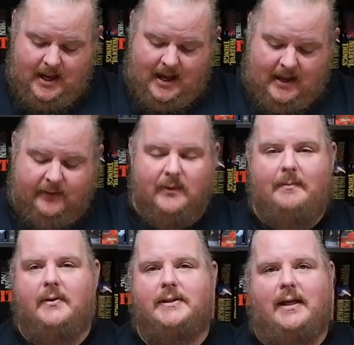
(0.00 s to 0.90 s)
The
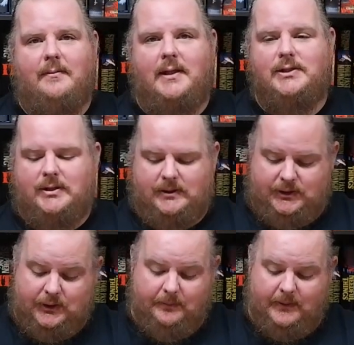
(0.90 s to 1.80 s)
Reaper's Image,
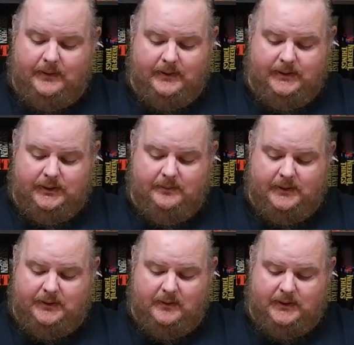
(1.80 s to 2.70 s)
super, super
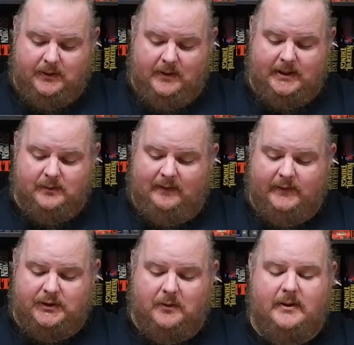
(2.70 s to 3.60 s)
short story. It's one of
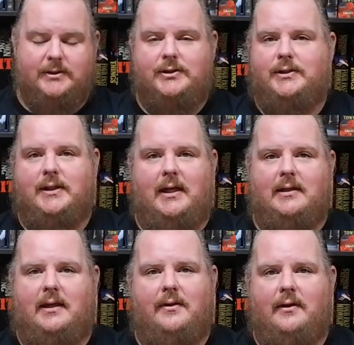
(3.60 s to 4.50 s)
his shortest, just
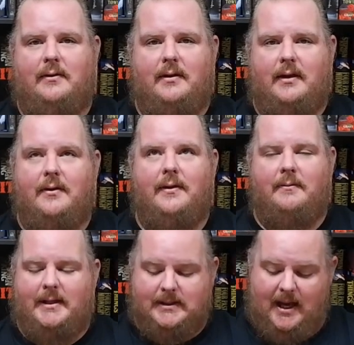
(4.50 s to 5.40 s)
like Here
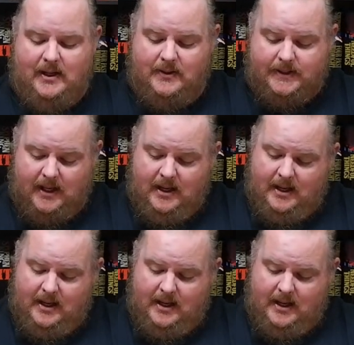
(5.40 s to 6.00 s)
There Be Tigers.